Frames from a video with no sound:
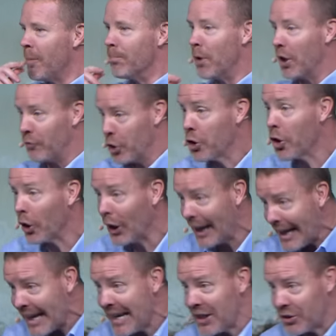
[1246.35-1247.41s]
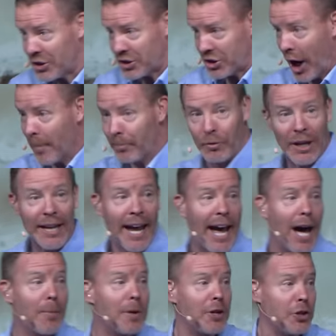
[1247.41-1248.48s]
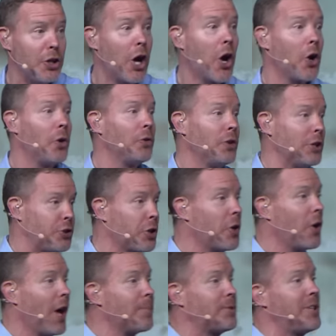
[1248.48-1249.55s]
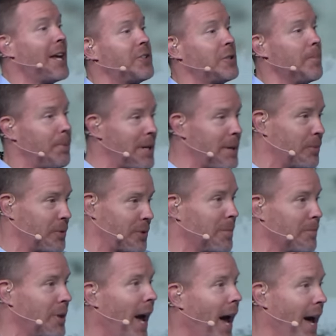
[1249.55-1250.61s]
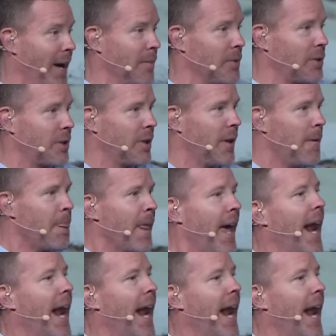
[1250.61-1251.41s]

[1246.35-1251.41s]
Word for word: But if you're gonna lead something, how many know that you're gonna upset some people sometimes? And